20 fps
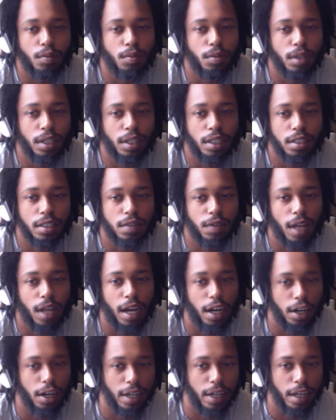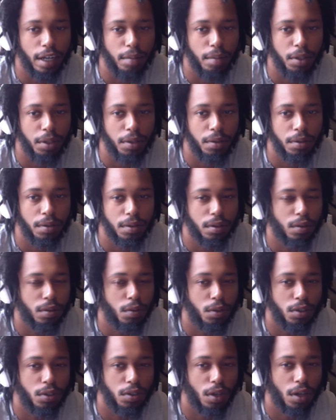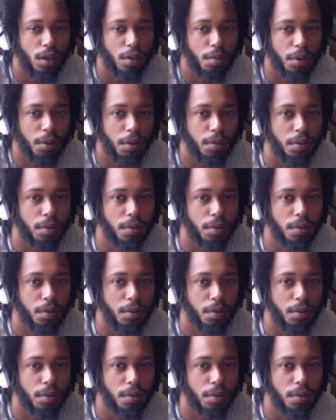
niggas fly every day, be what you talking about?